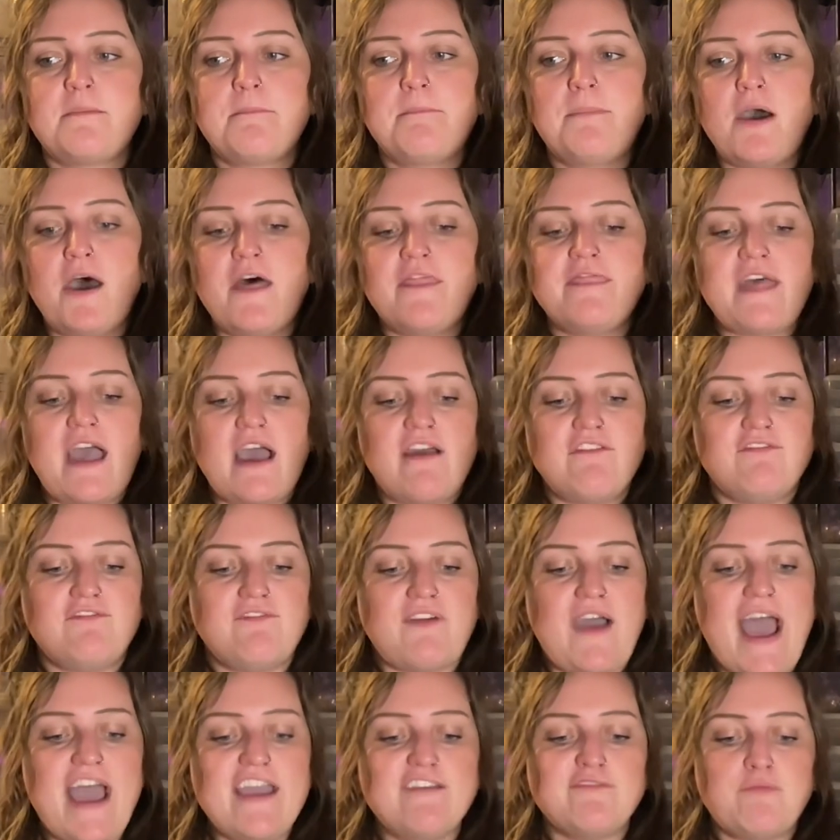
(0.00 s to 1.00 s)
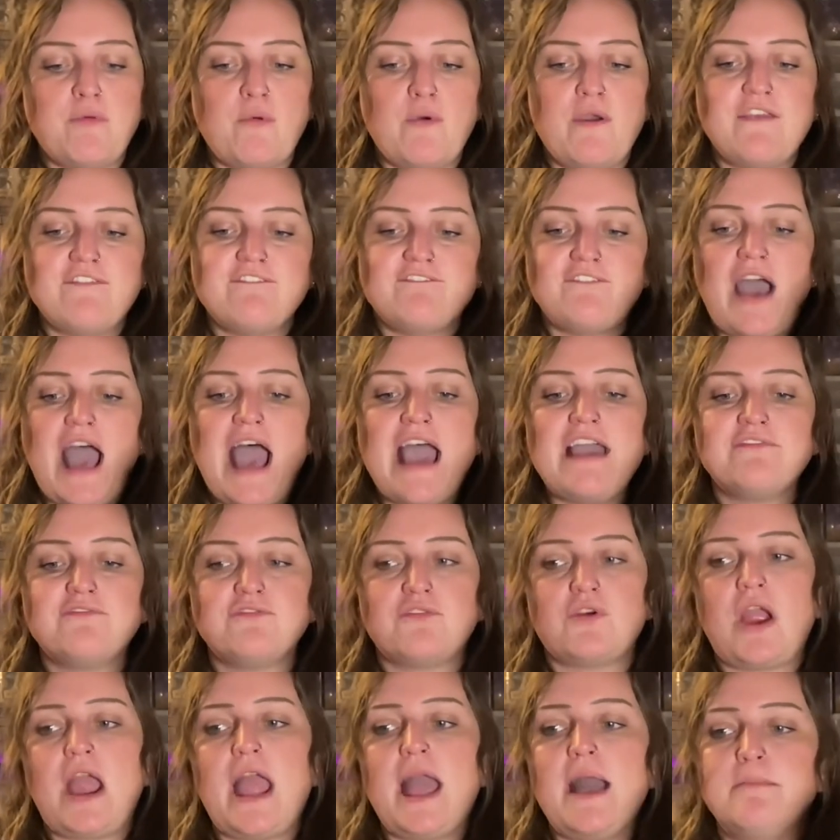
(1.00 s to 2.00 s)
But that 5.5
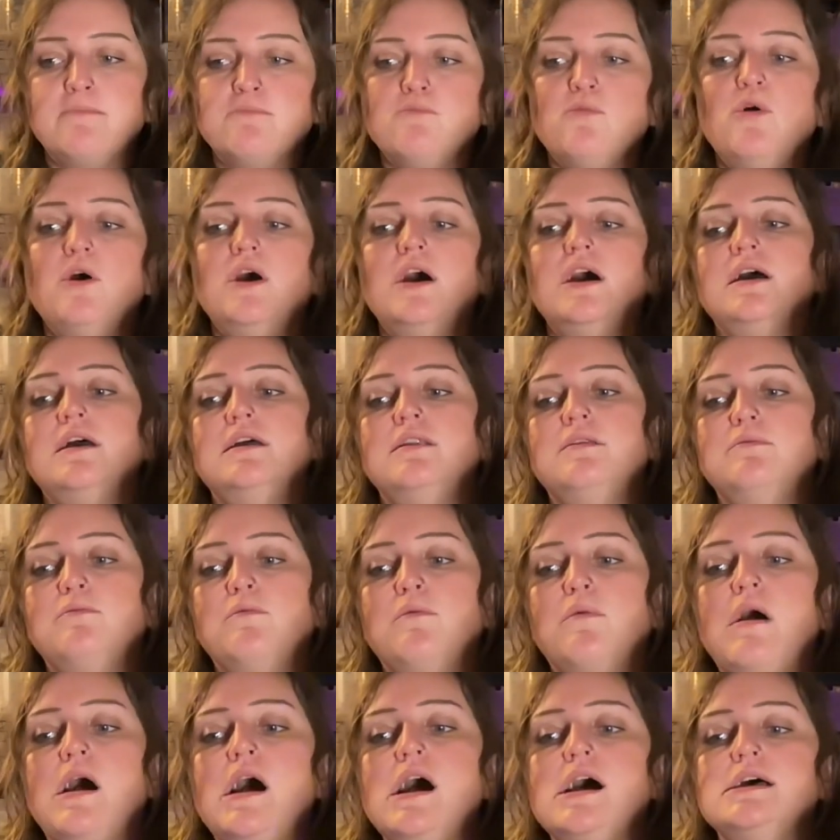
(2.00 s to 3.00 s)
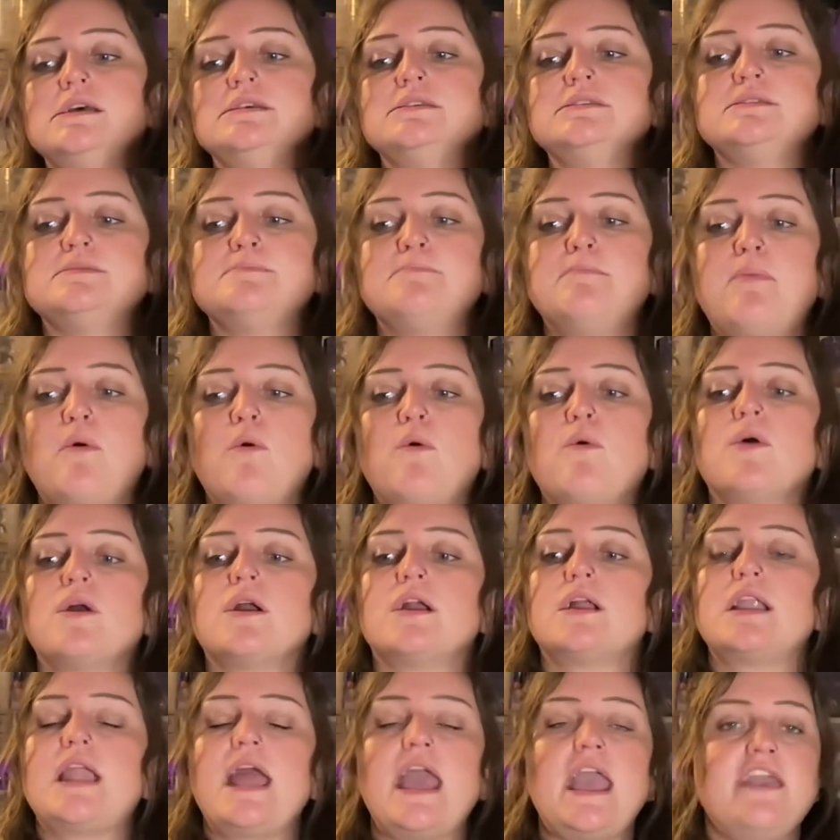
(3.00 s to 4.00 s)
gram one was
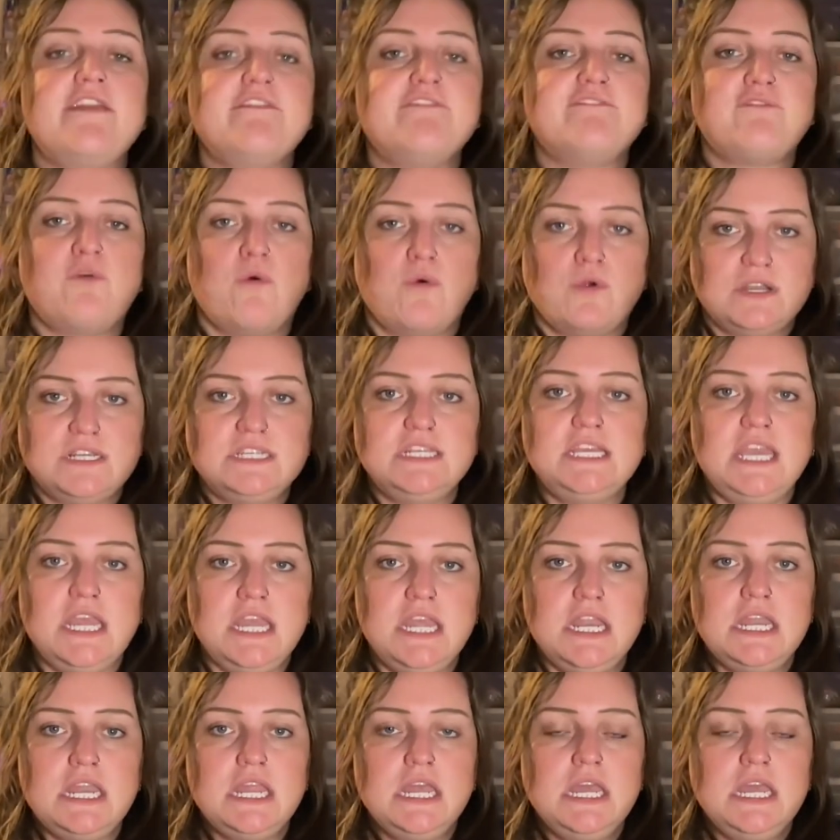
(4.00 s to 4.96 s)
born 8/14.